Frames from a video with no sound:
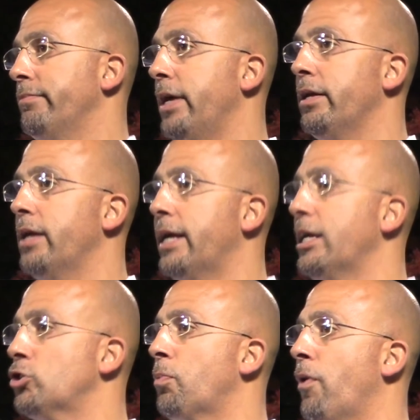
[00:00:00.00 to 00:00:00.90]
It
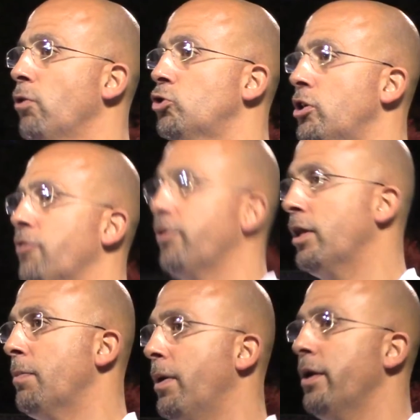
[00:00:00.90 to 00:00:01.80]
gets approached
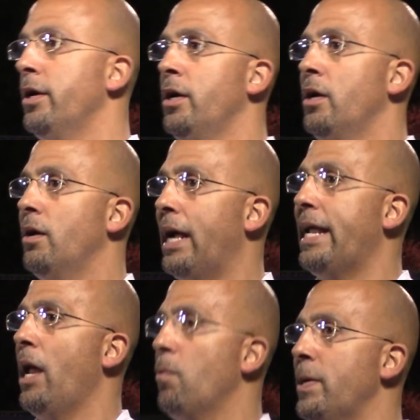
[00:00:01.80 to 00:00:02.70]
differently, but
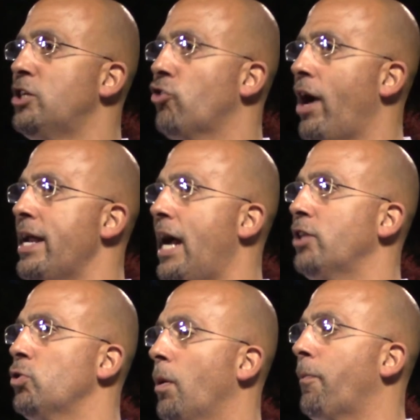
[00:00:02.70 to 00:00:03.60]
again, we try not
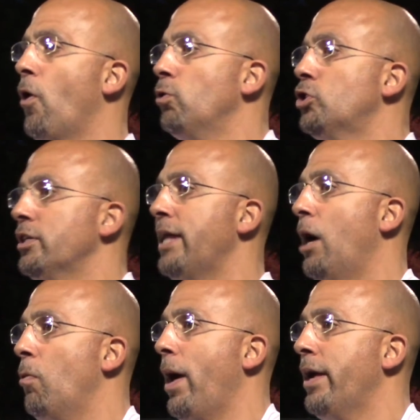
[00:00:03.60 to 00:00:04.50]
to approach it that
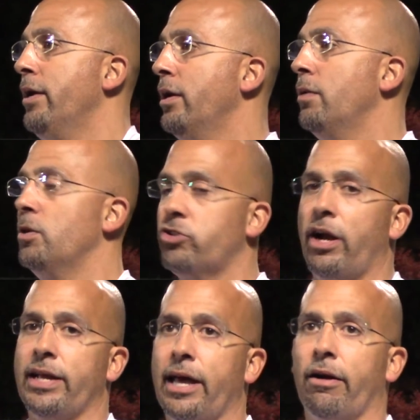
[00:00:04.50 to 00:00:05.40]
way. We try
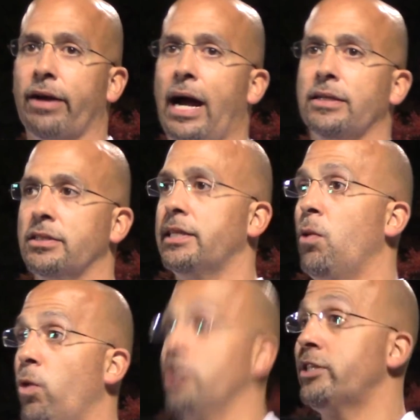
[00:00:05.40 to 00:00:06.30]
to get our guys to say,
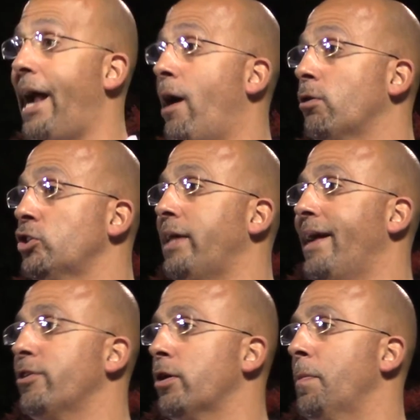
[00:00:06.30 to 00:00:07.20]
what is our
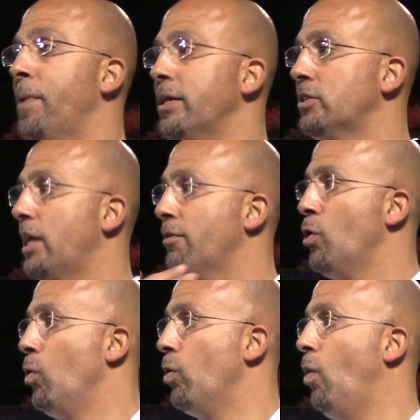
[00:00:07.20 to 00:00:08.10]
standard at Penn State of
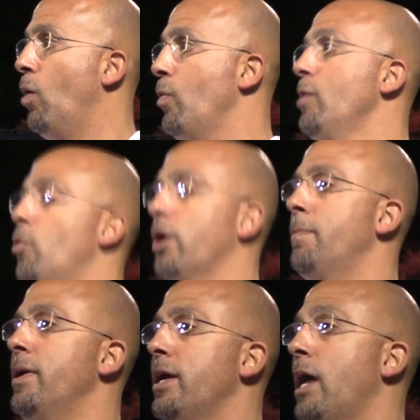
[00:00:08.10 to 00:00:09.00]
who and what we want to
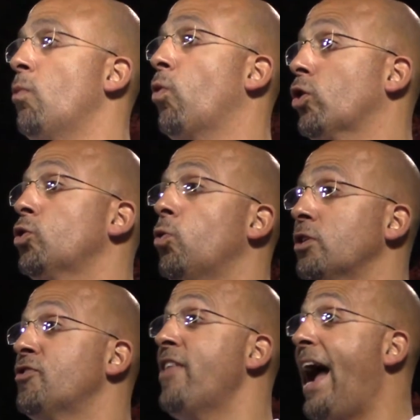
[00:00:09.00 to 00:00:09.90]
be, and work
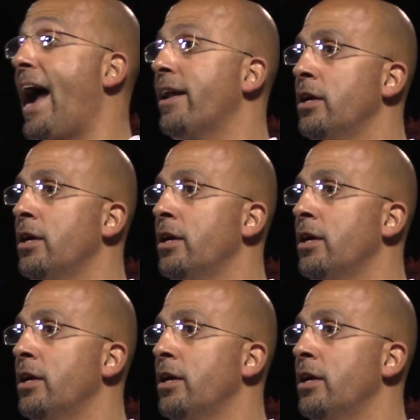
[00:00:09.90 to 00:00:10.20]
towards that.